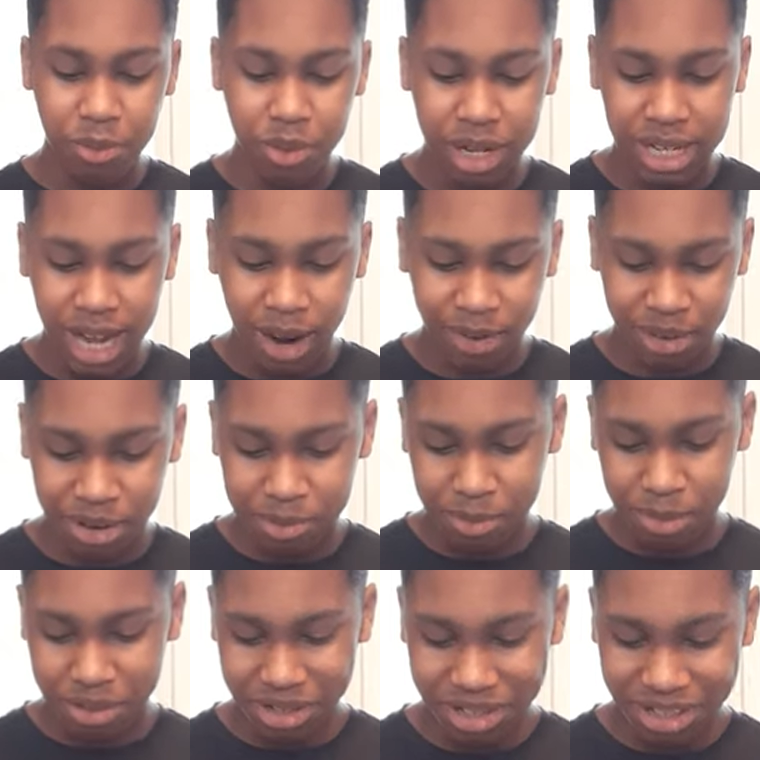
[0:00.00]
1 hour or
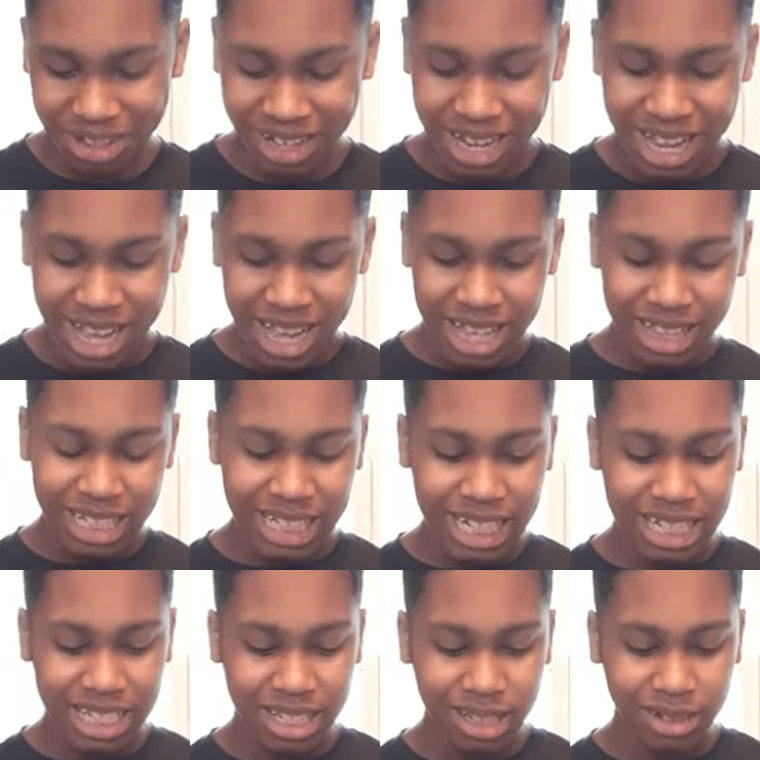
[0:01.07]
more. The
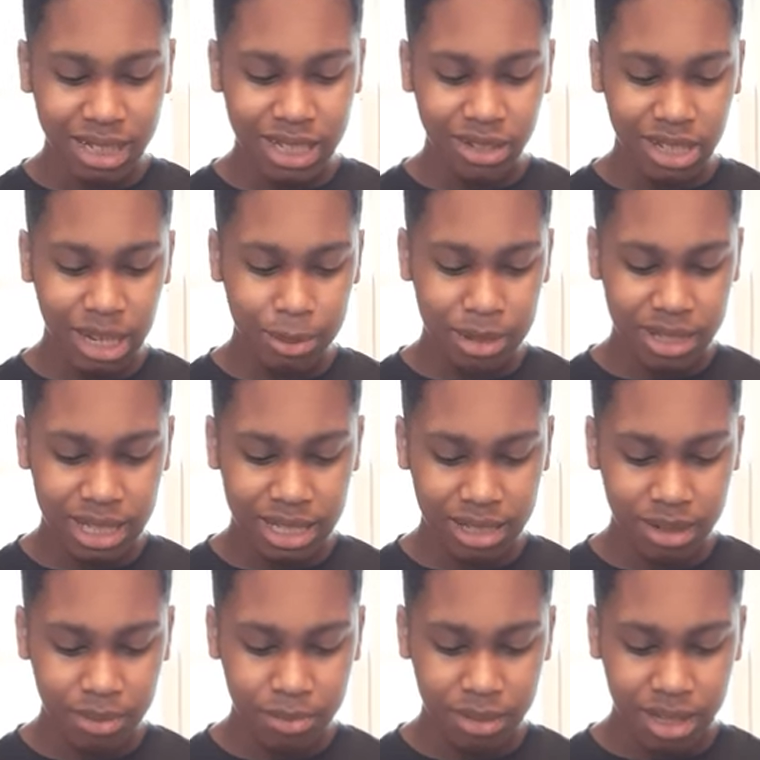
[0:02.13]
Nintendo Entertainment
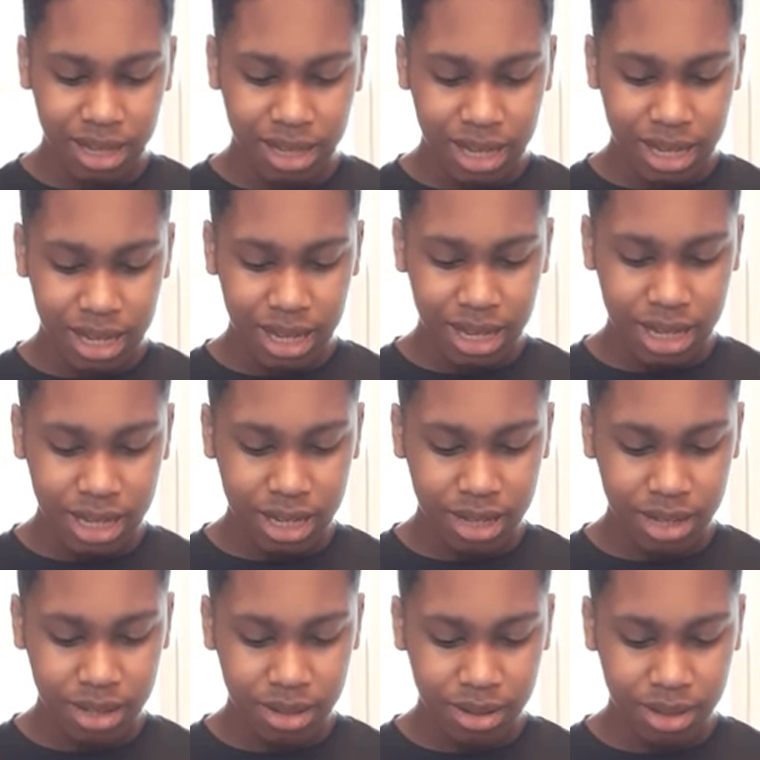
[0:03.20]
System,
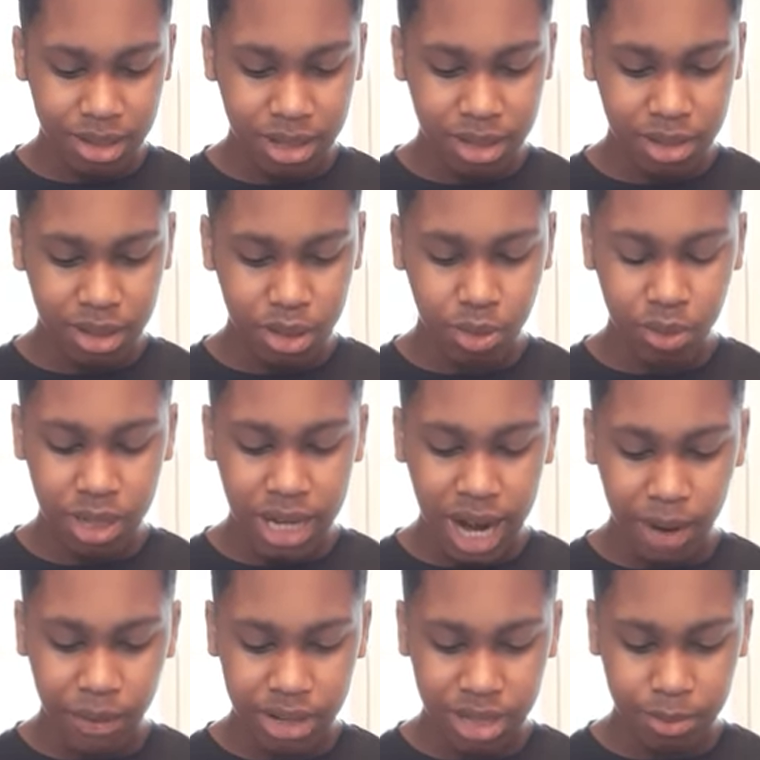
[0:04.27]
uh, 20
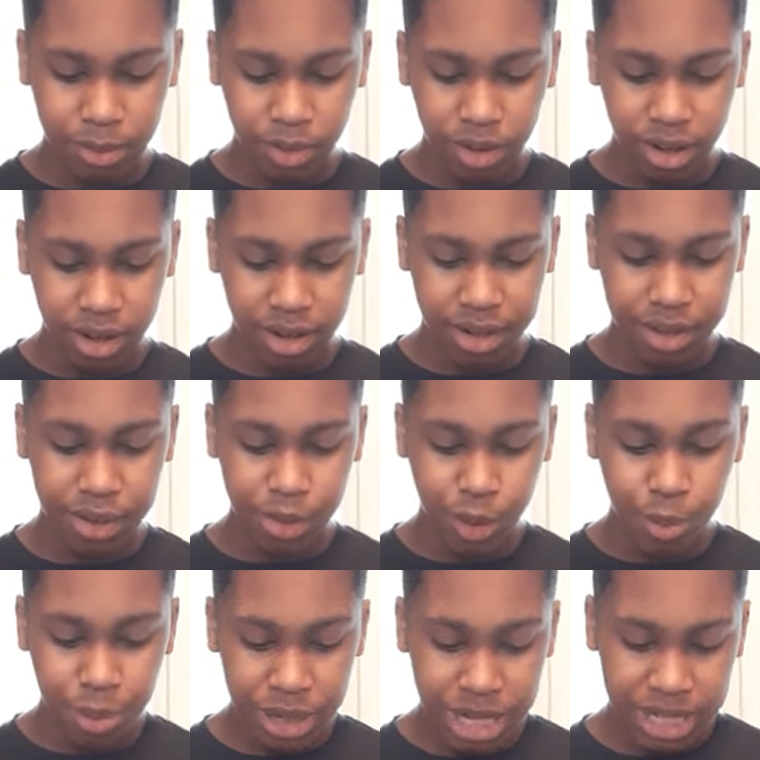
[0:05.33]
hours or more,
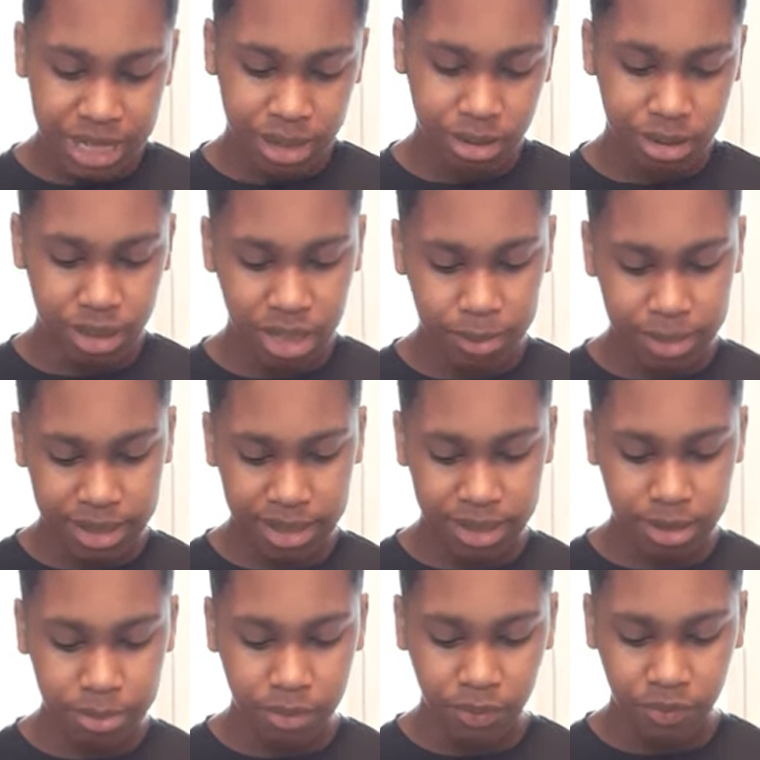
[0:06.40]
Super Nintendo Entertainment
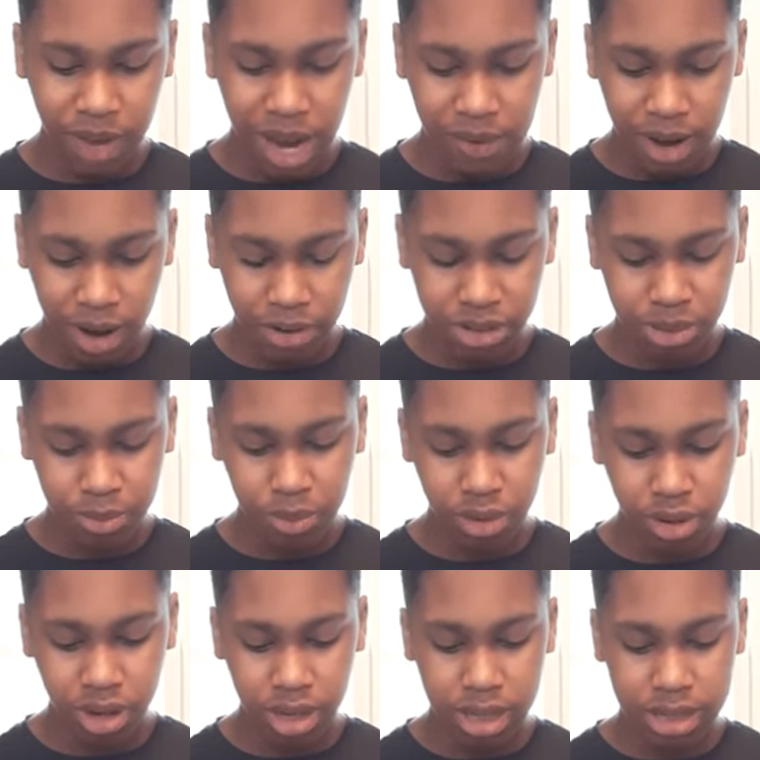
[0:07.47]
System, 5 hours or
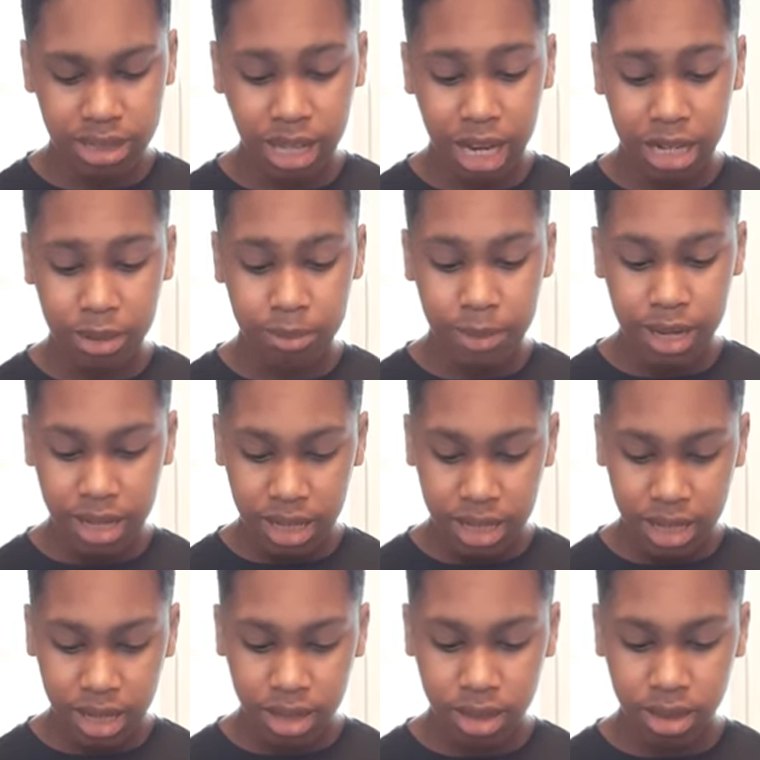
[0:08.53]
more, Sonic
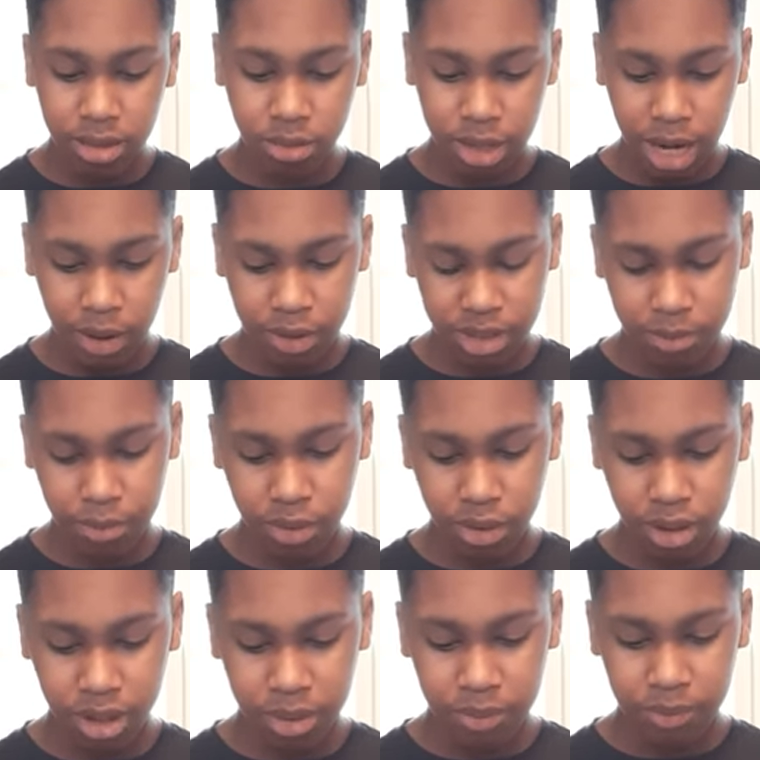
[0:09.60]
Mania, 3 hours or
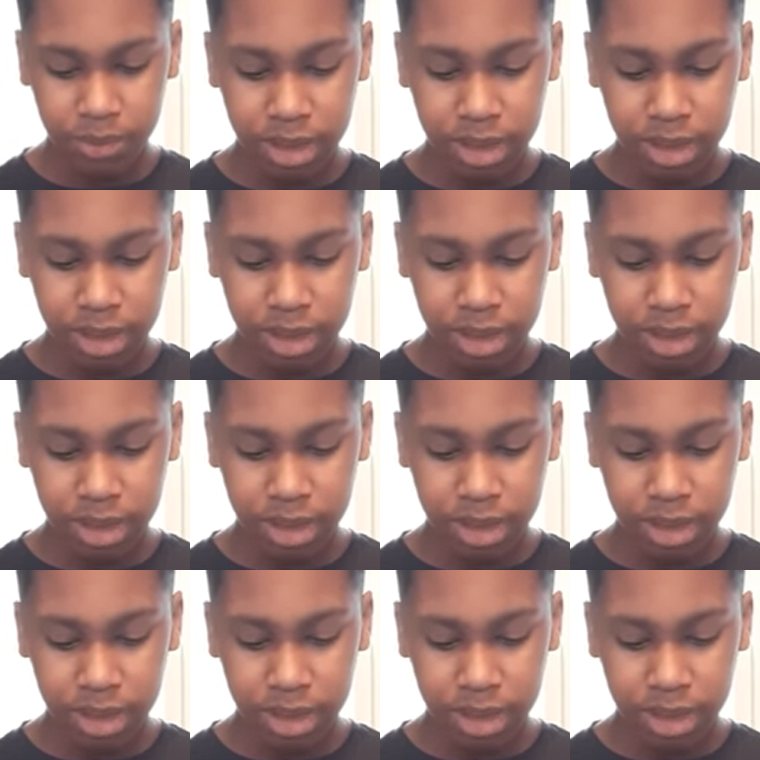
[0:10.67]
more,